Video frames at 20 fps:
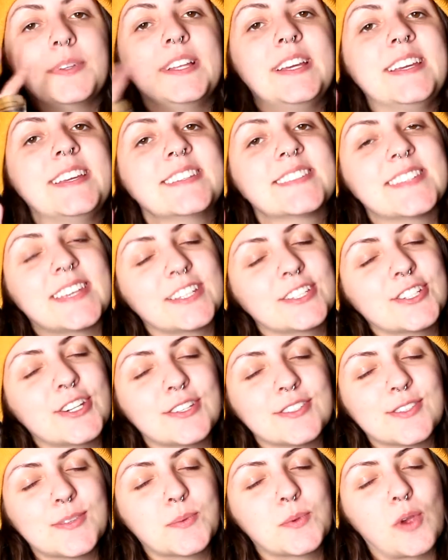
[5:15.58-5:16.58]
Please like, share,
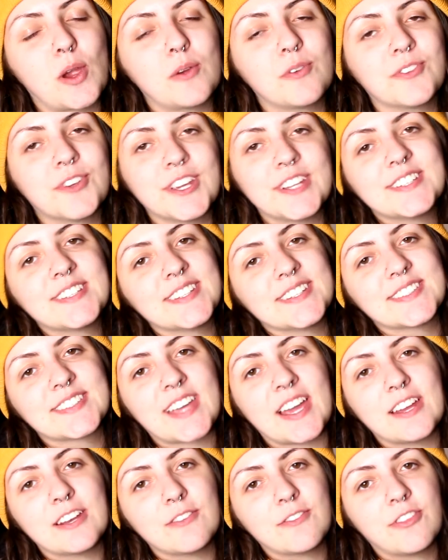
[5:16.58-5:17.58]
and subscribe if you're into this
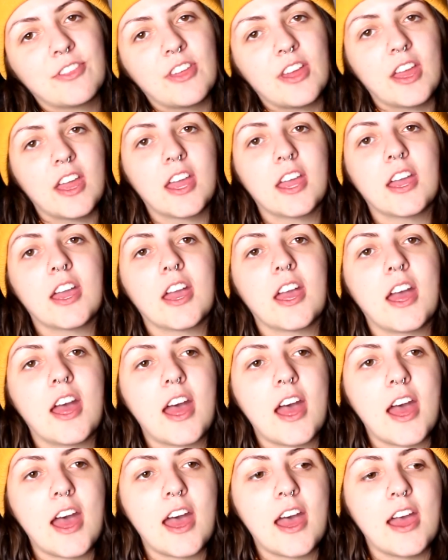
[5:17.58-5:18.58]
kind of thing,
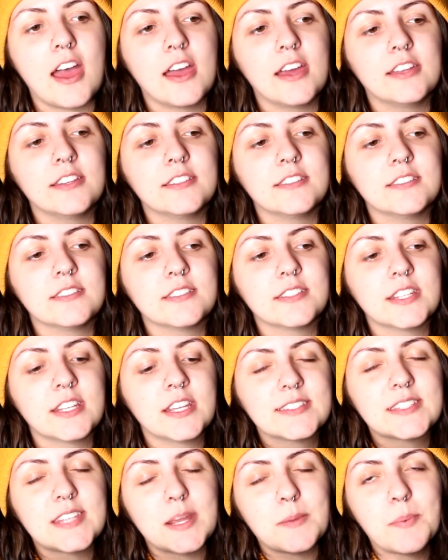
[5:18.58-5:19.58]
and
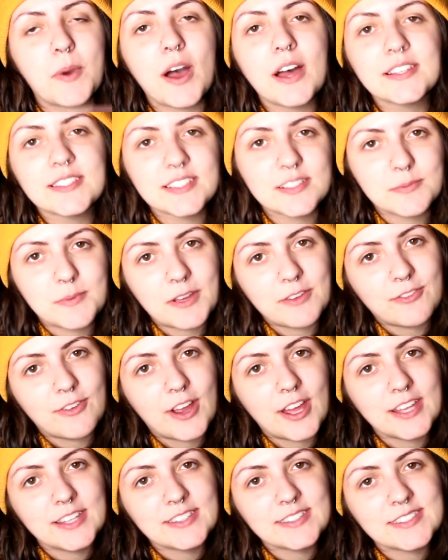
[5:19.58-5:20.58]
stay positive, my
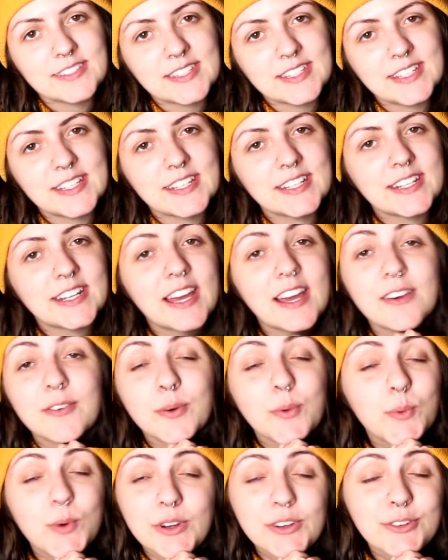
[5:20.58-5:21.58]
friends, and have
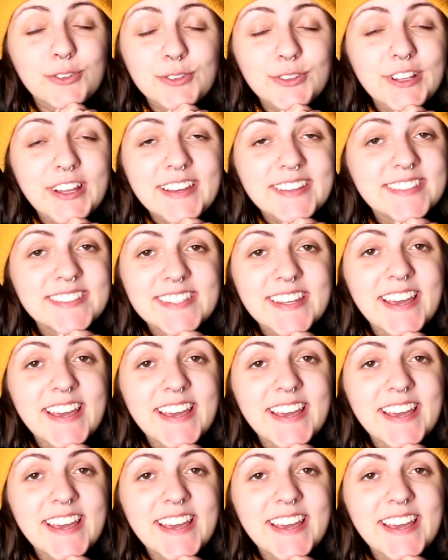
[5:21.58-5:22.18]
a wonderful last